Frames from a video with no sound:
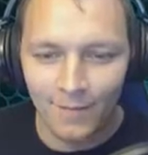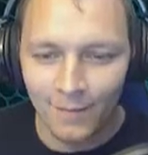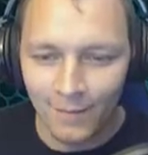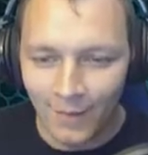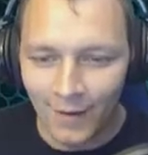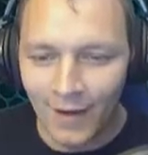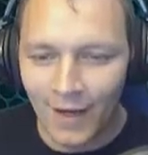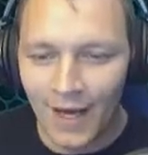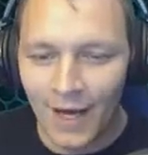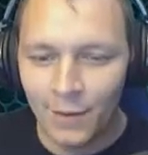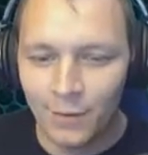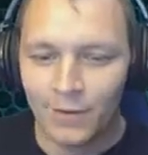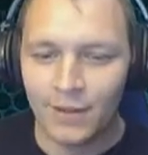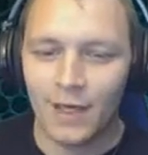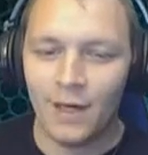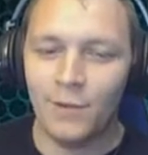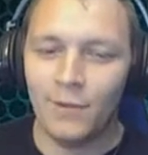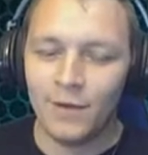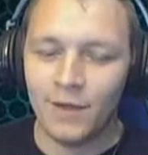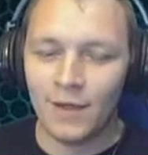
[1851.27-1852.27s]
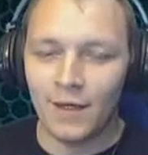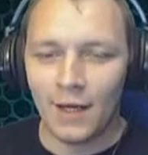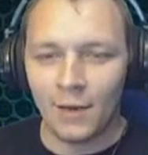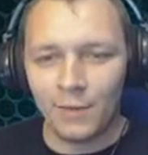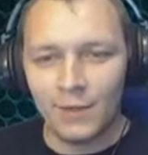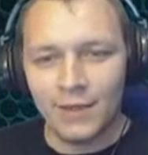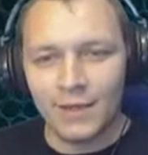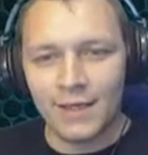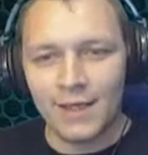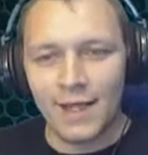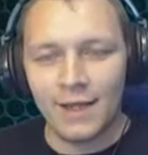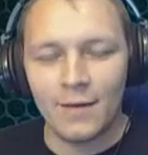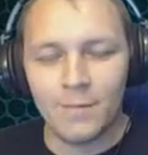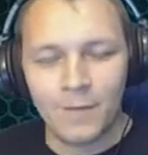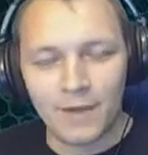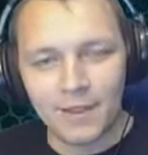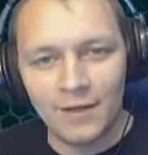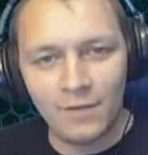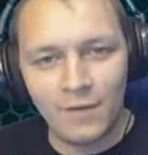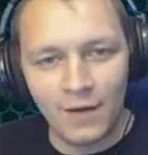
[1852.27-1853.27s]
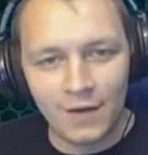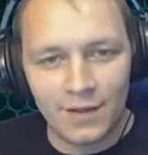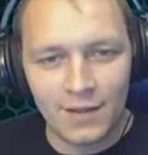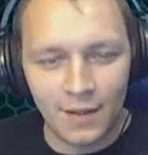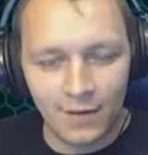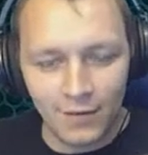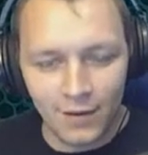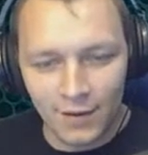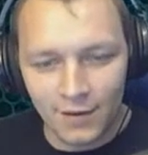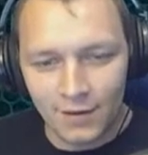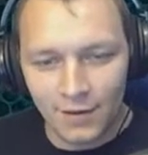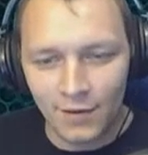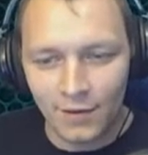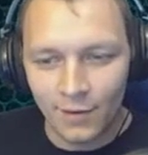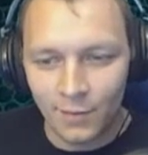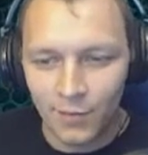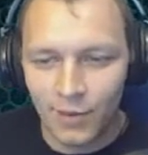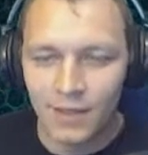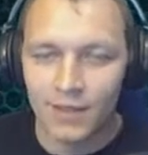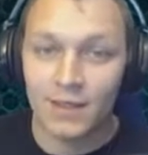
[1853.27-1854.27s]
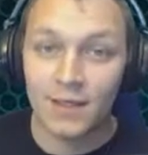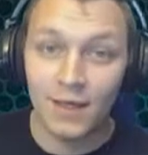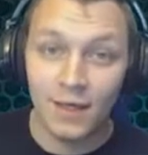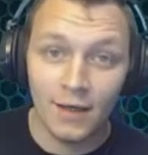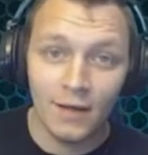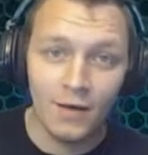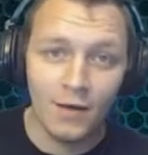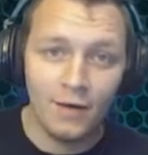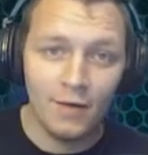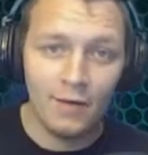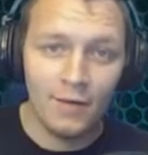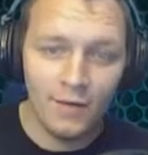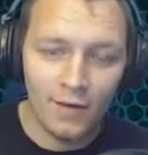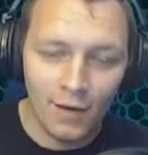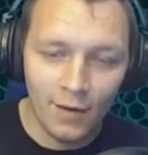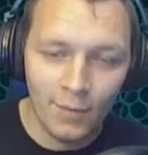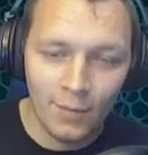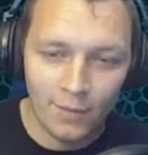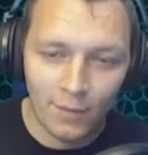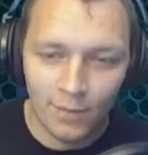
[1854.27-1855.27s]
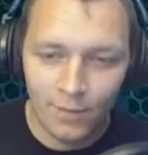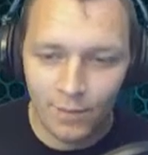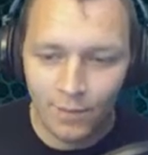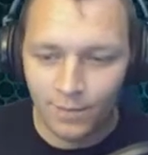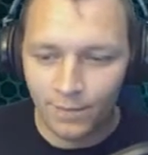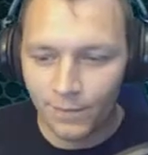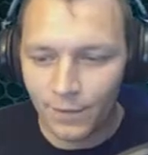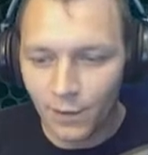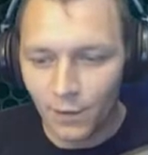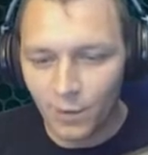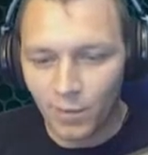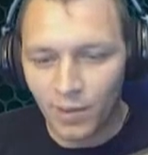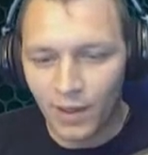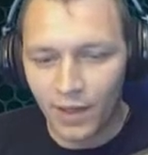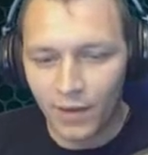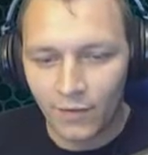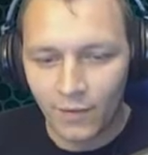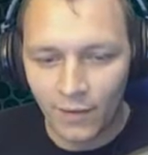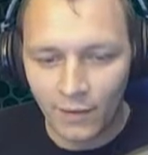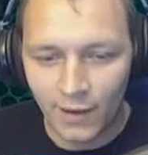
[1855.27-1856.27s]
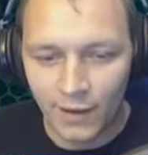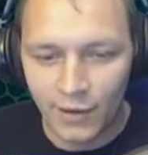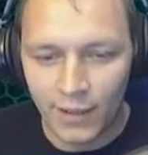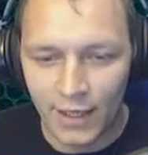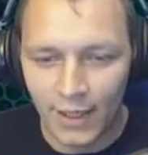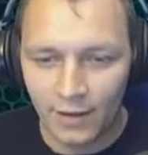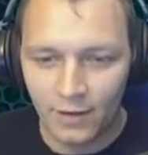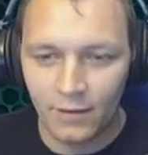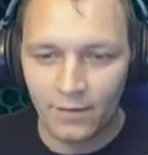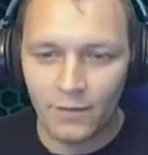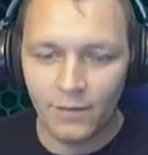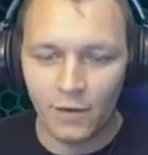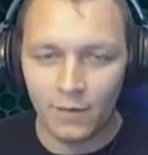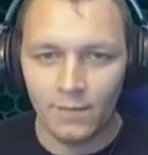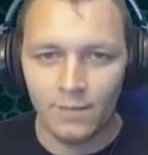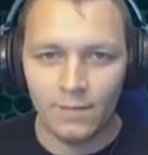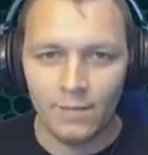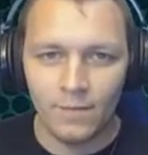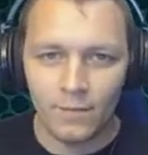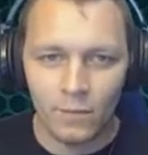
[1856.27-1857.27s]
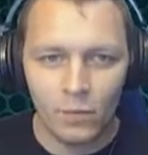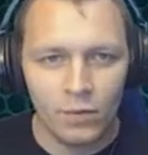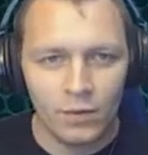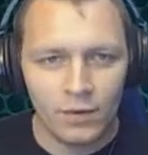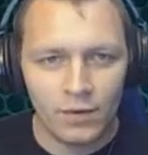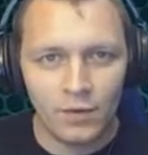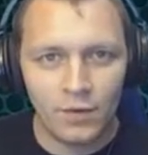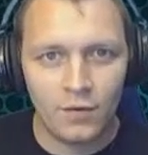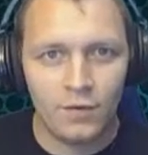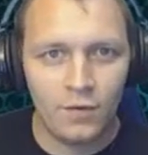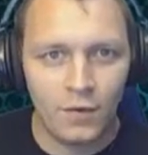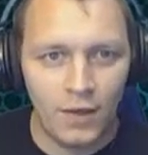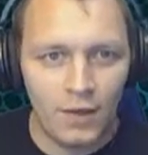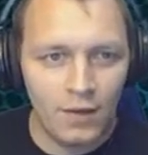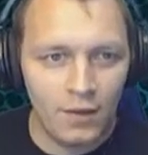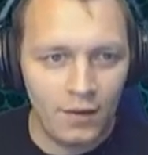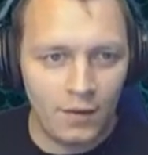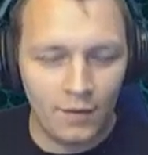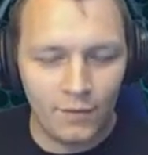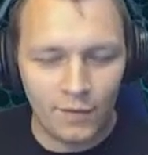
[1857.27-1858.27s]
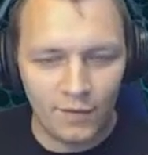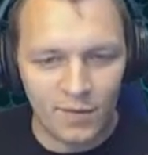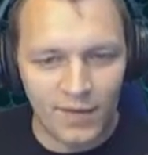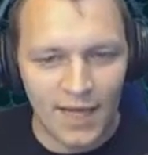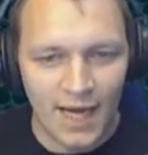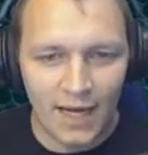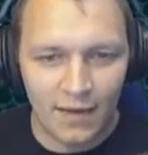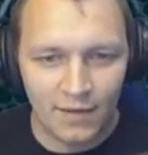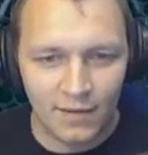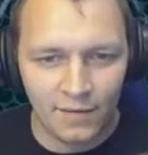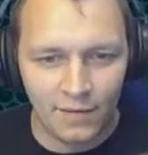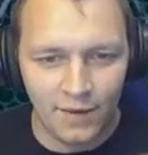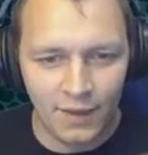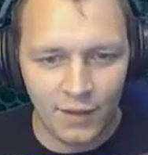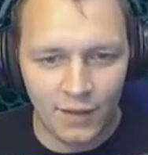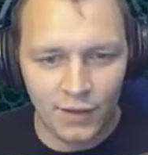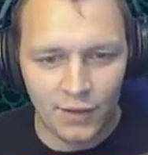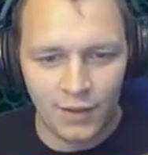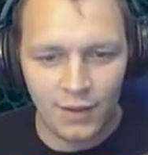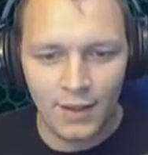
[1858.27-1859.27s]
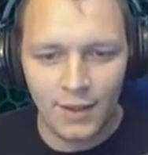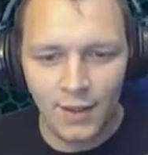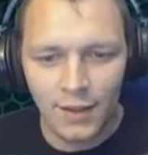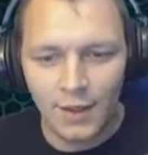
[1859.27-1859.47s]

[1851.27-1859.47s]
But I wanted to get the Mass Effect series on the PC and do a playthrough on the channel from 1 to 3, from start to finish.